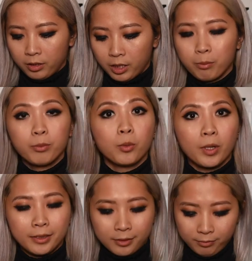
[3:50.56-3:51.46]
Number
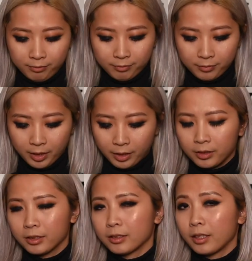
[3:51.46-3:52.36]
one,
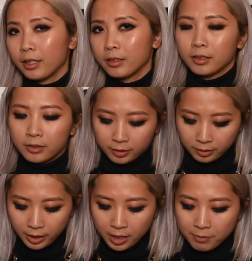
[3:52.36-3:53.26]
understand that the
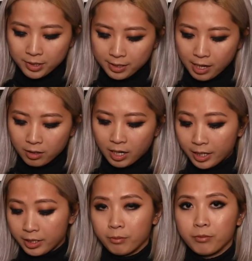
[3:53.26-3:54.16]
same style
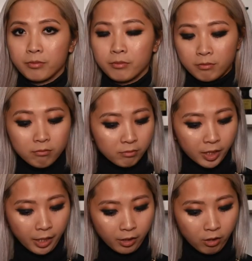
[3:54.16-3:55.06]
item
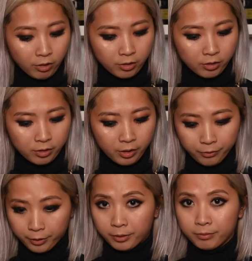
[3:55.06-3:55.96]
can cost
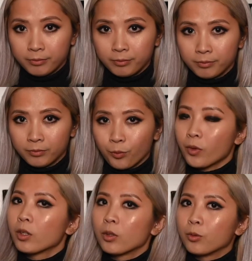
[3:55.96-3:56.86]
different
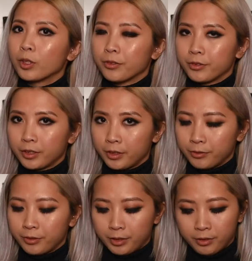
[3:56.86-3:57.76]
with
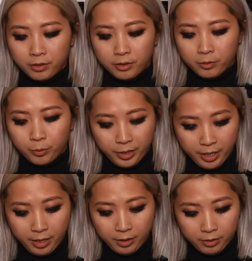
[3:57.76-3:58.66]
different
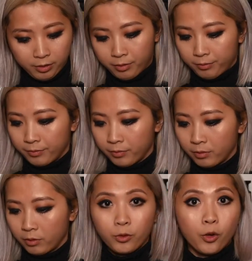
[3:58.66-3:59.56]
brands.
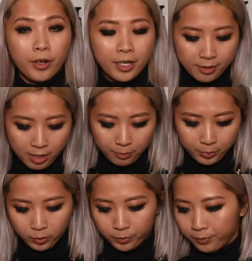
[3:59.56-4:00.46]
For
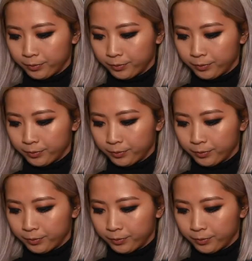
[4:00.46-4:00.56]
example,